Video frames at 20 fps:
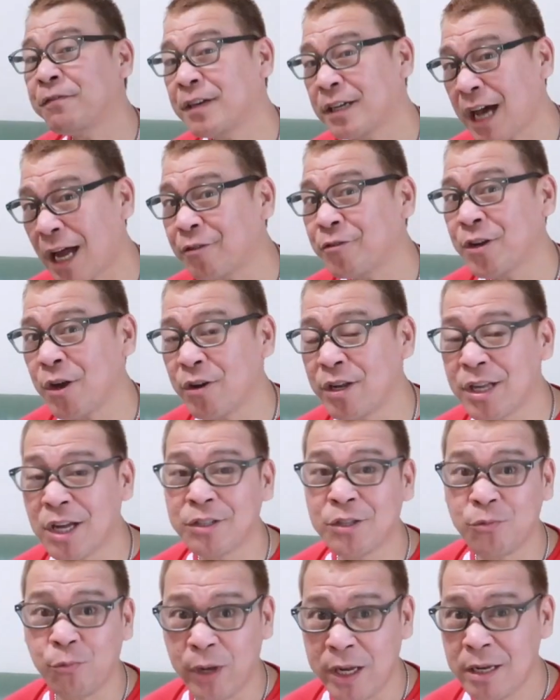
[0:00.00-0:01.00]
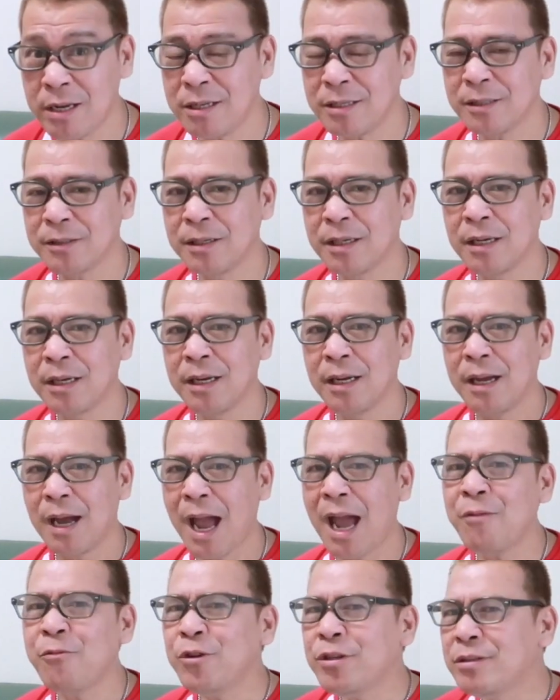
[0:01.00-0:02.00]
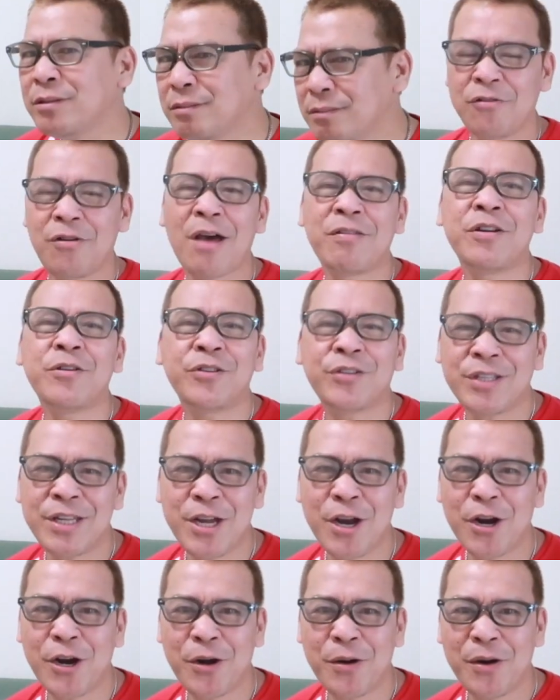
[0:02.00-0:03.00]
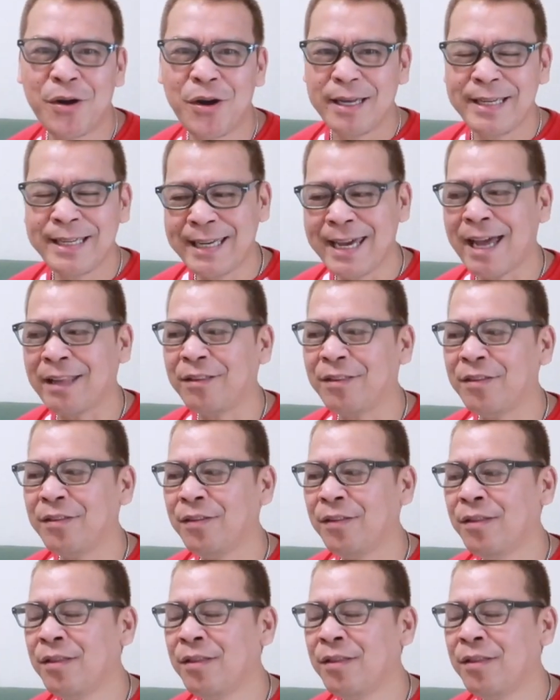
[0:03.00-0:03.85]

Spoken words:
if Catriona doesn't win, I would rather see her get